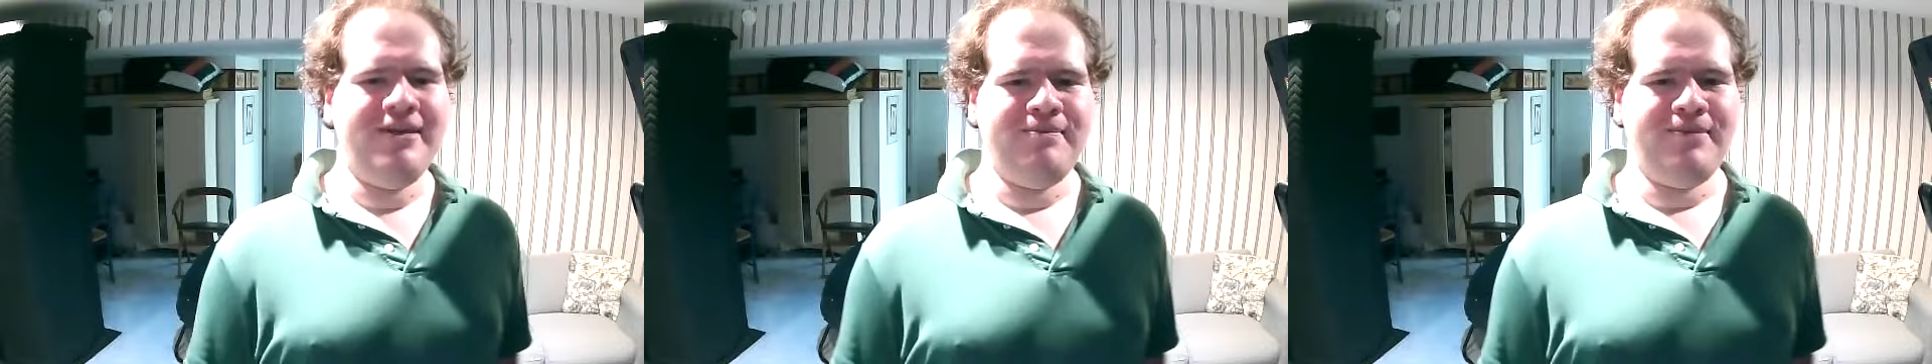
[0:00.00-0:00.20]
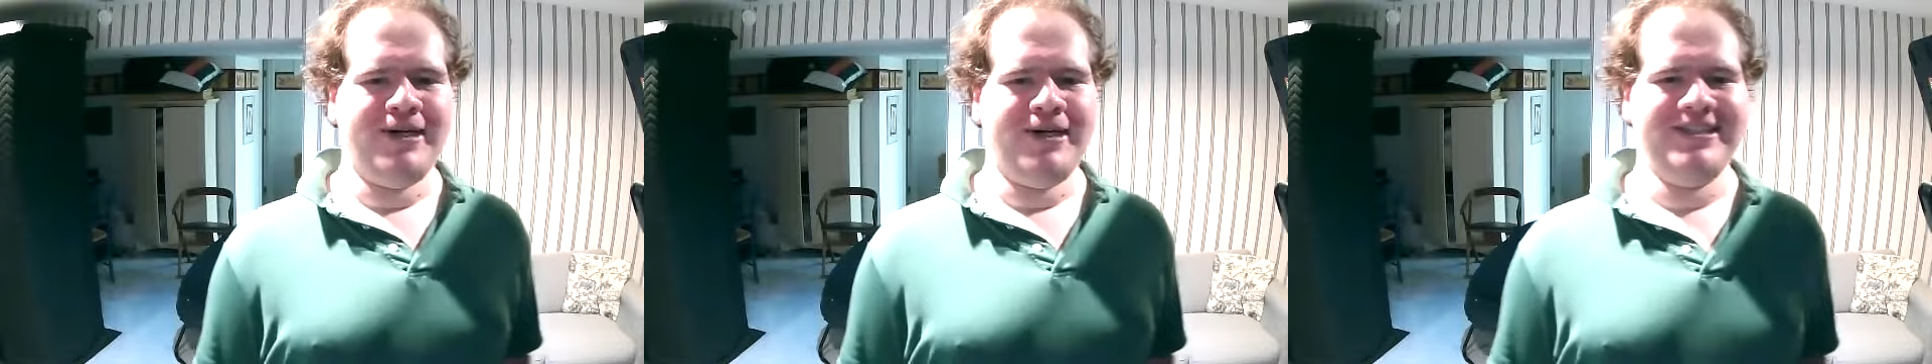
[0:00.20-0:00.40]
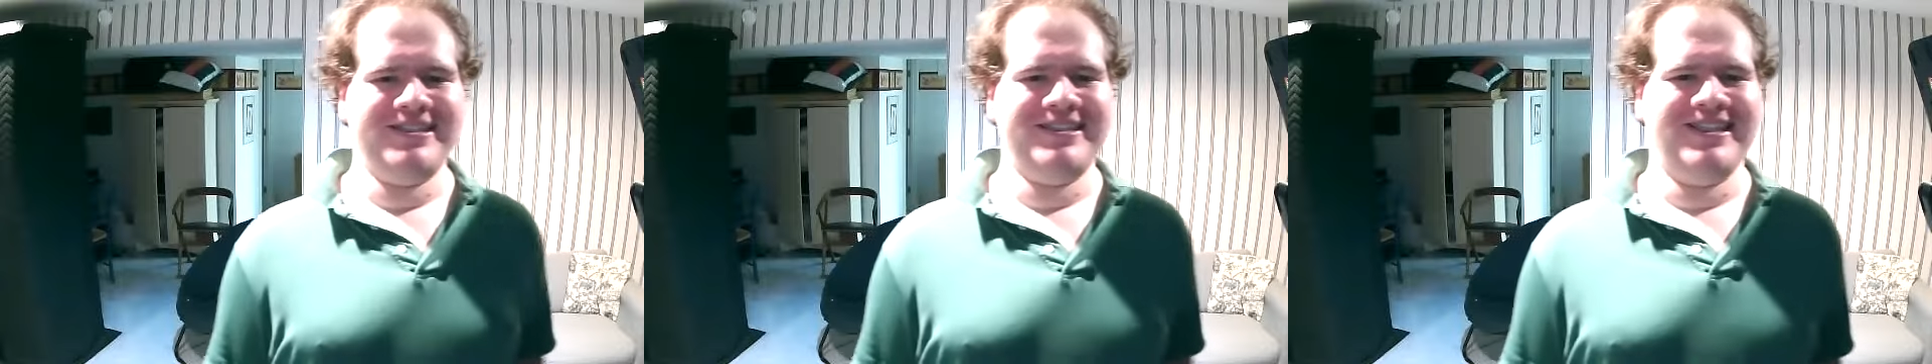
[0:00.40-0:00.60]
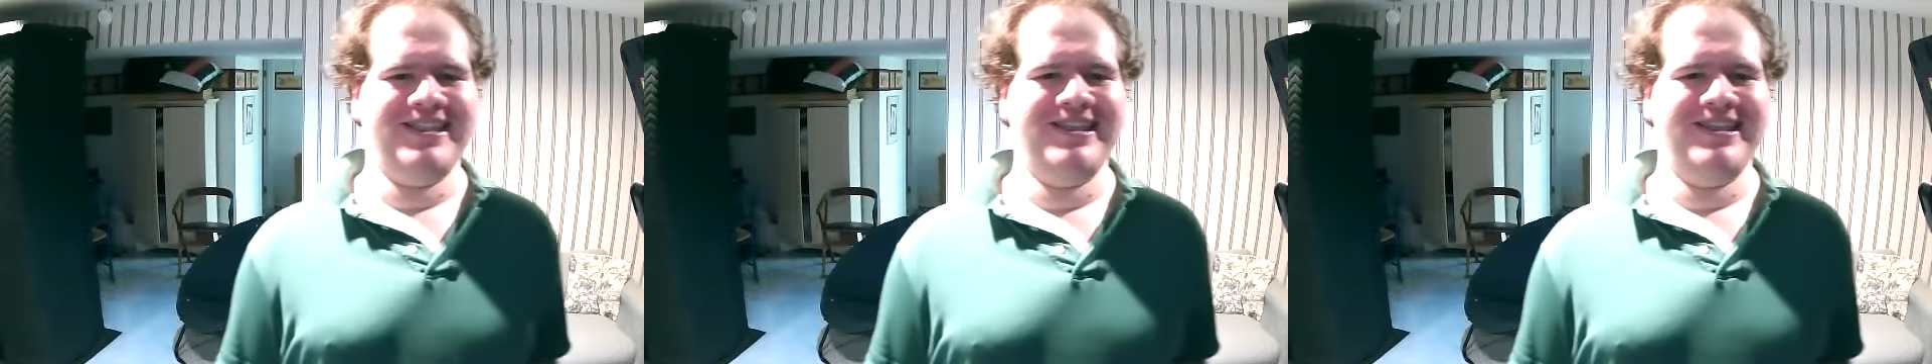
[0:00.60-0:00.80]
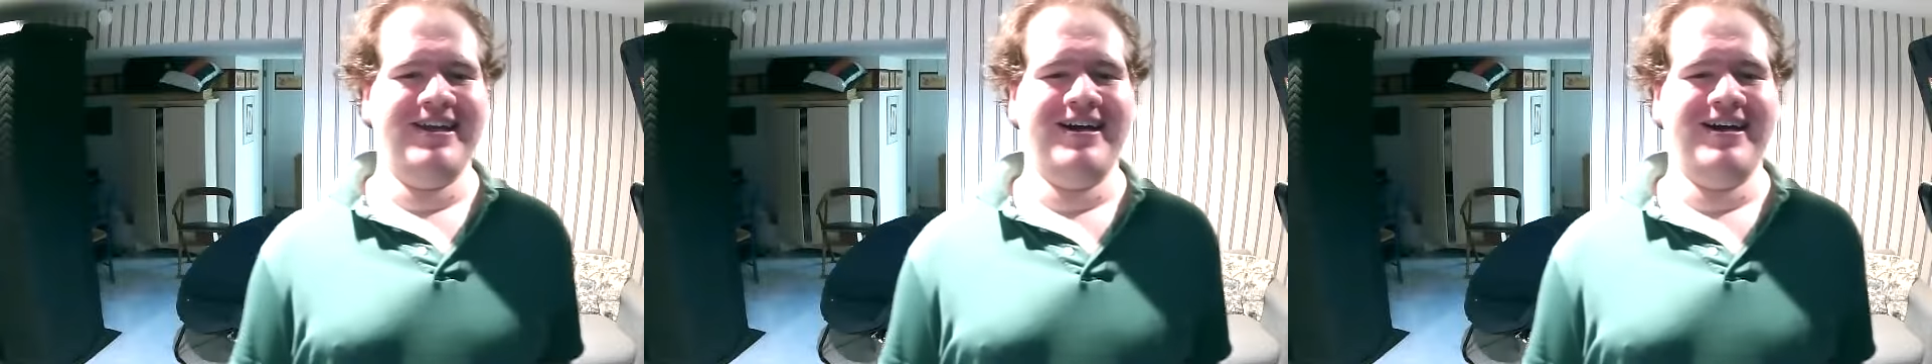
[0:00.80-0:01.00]
but to
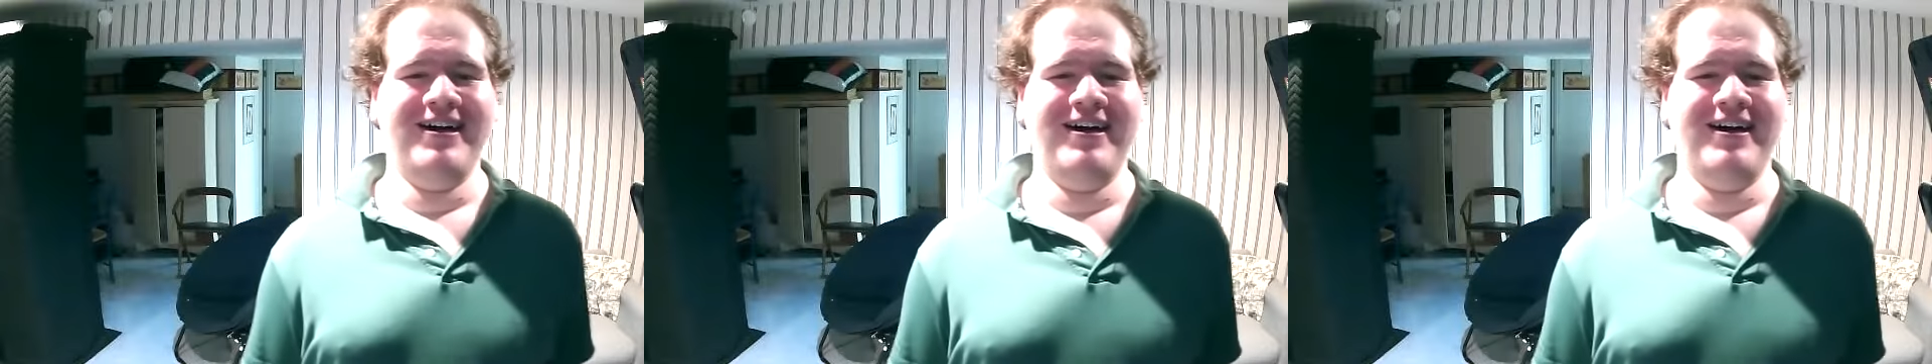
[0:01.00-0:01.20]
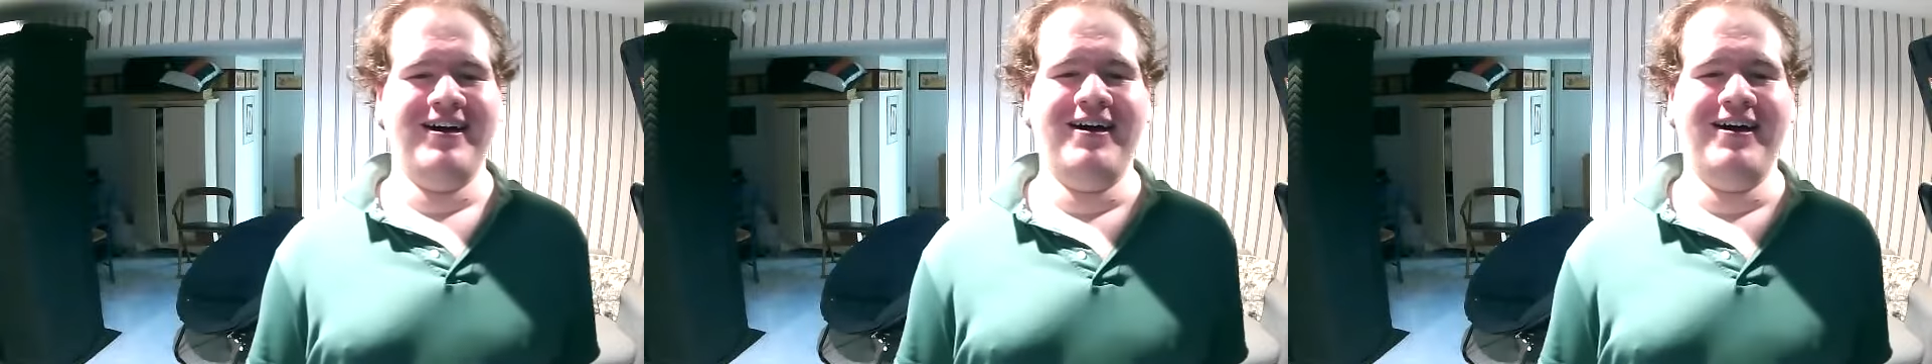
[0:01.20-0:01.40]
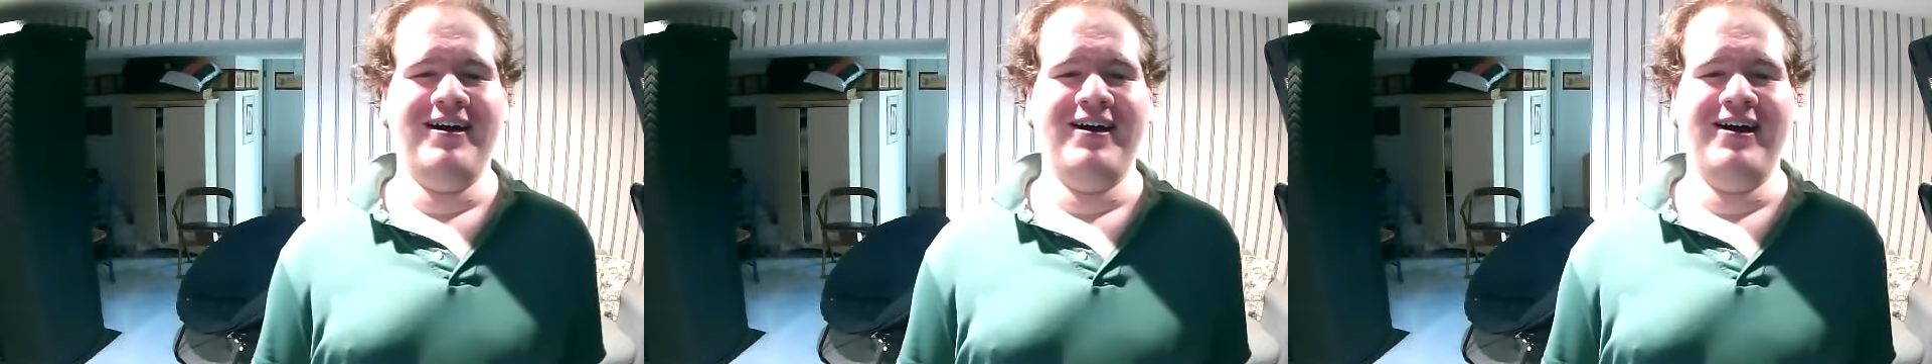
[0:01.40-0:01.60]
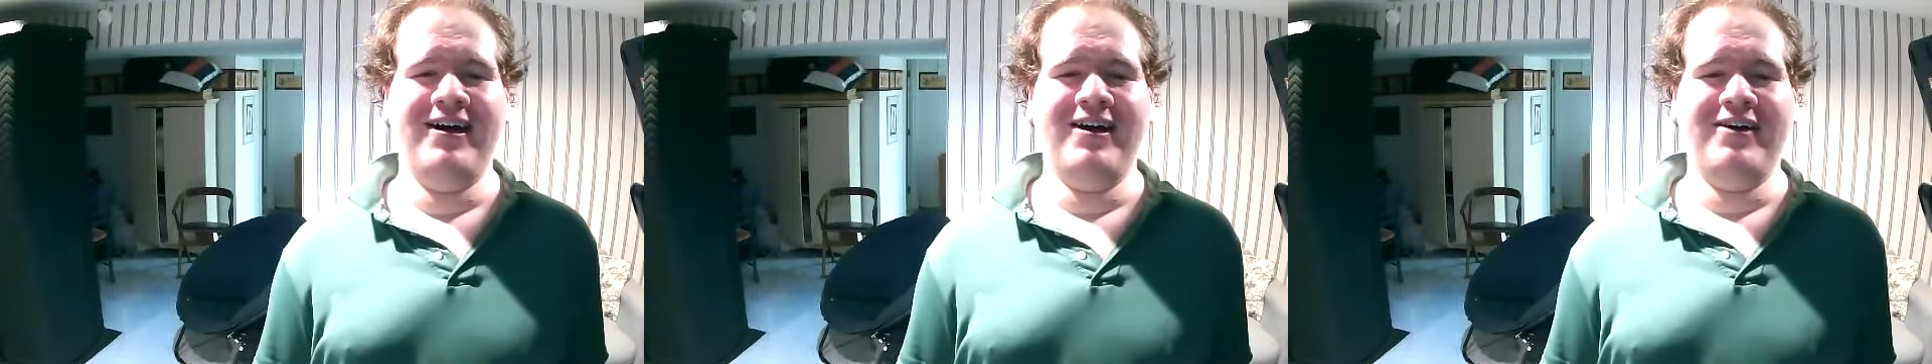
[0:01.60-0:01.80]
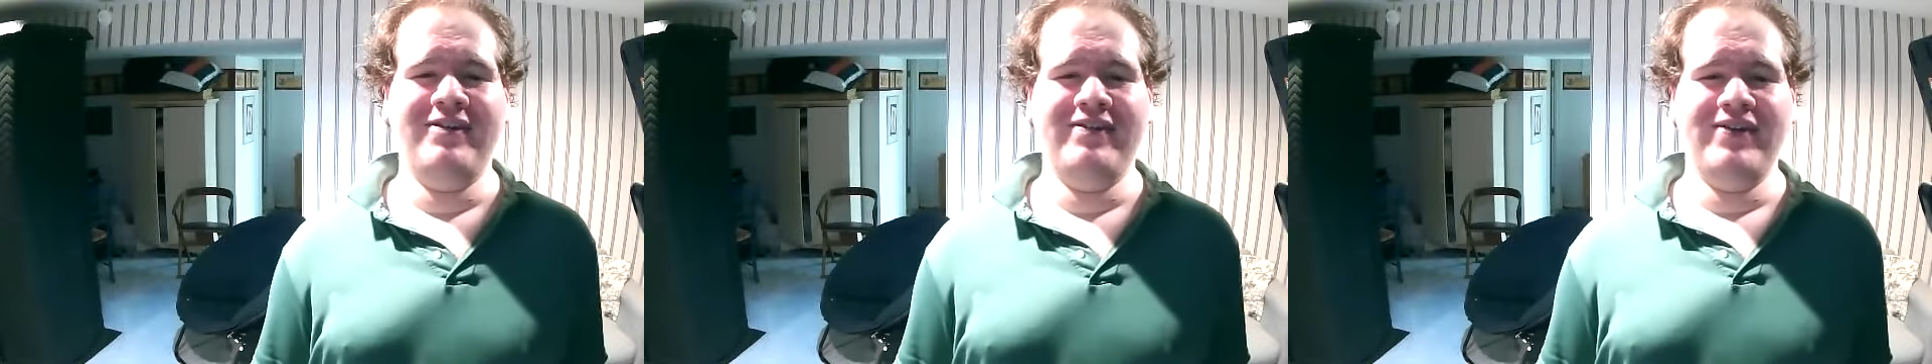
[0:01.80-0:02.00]

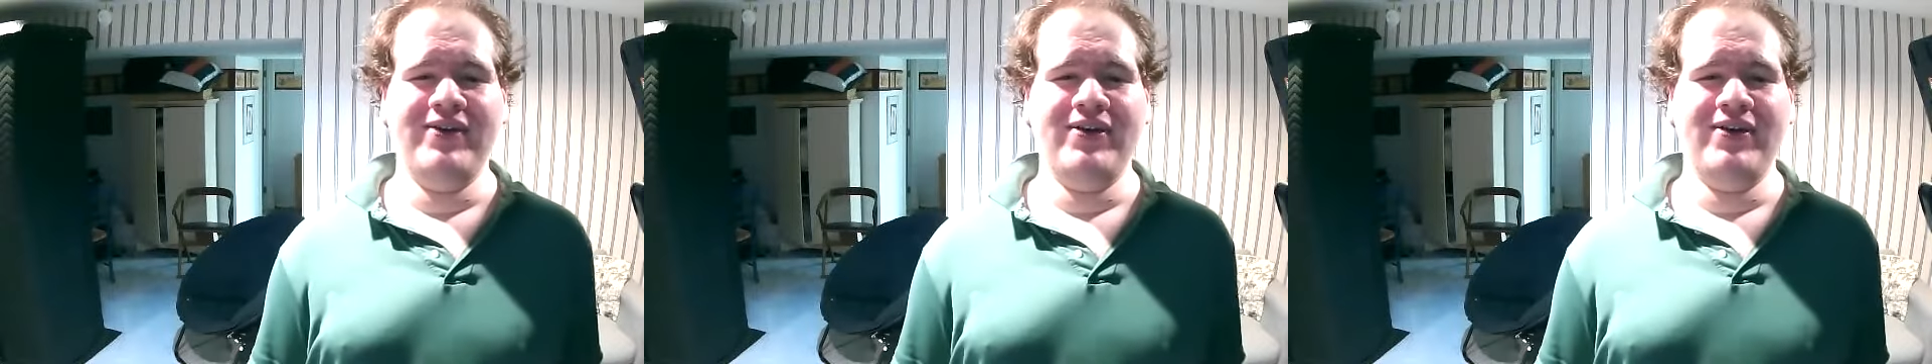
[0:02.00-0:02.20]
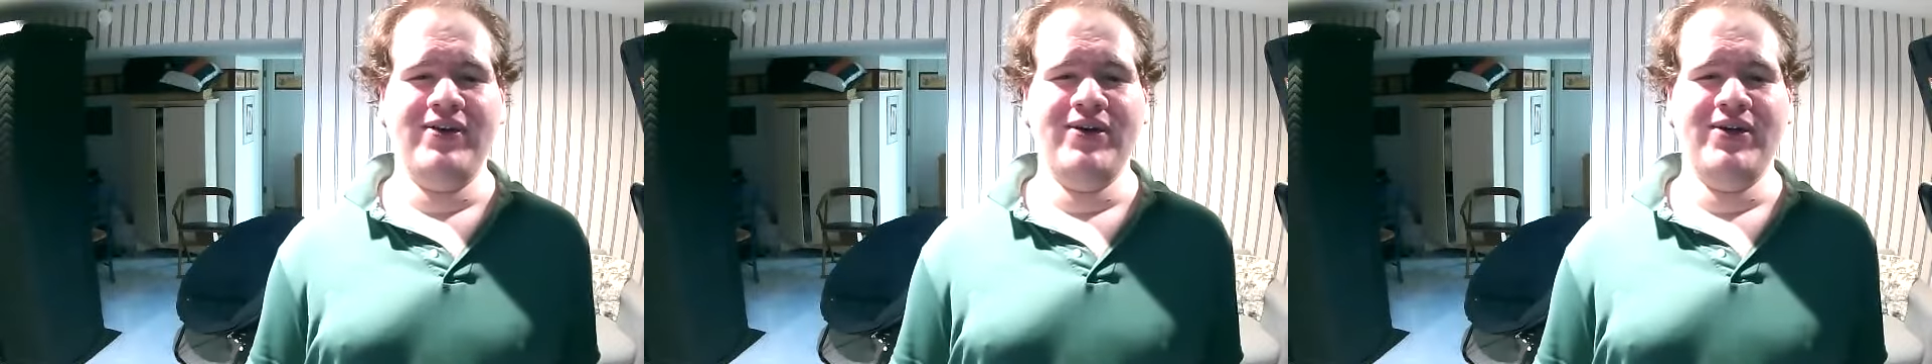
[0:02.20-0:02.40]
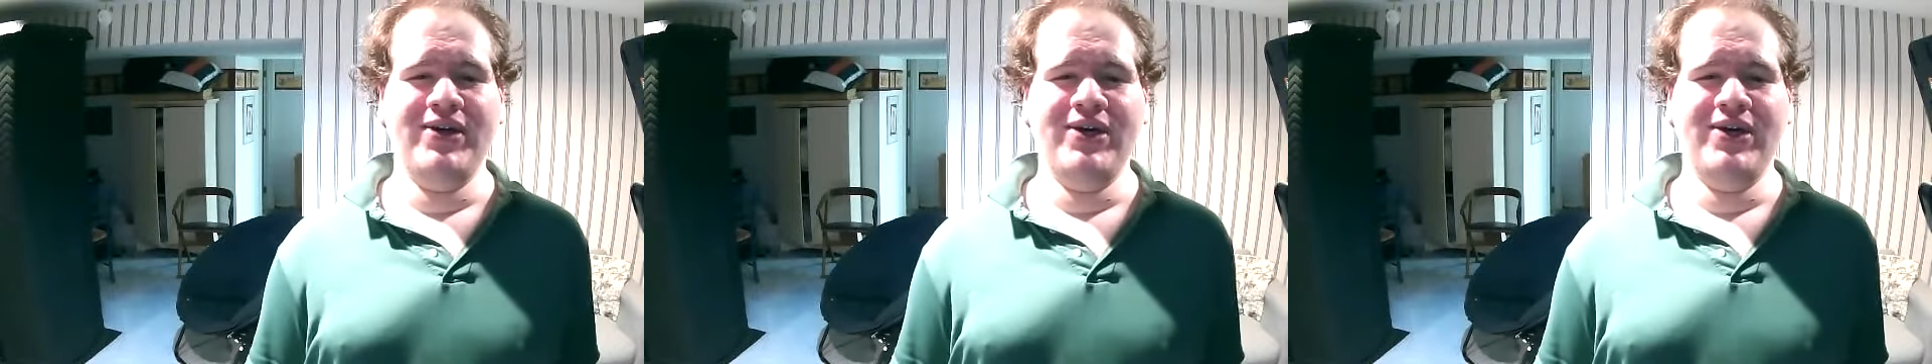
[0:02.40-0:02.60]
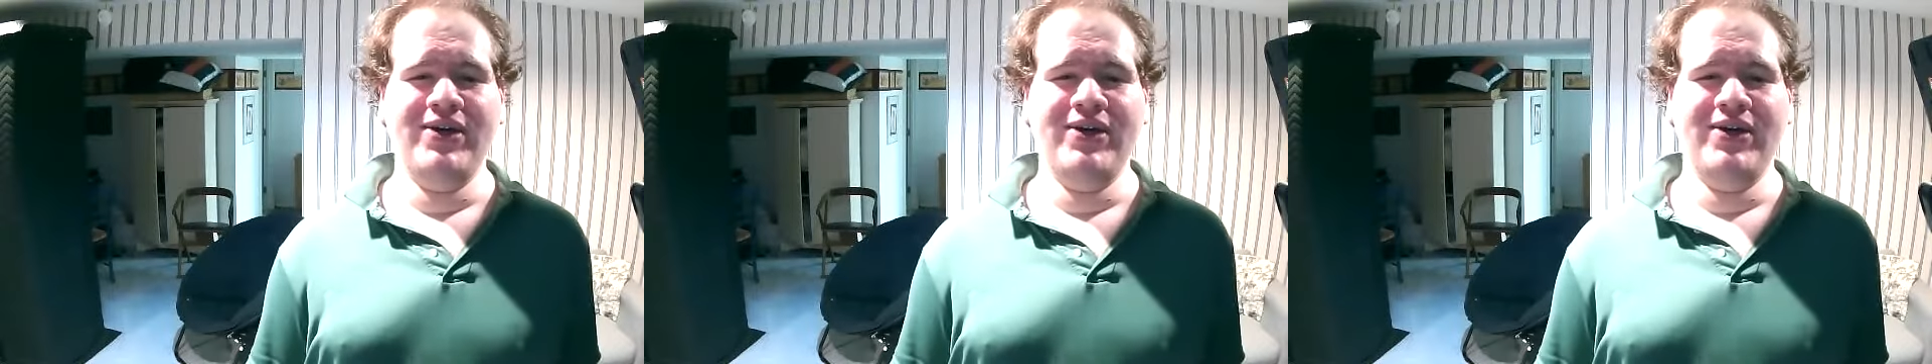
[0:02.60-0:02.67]
love you.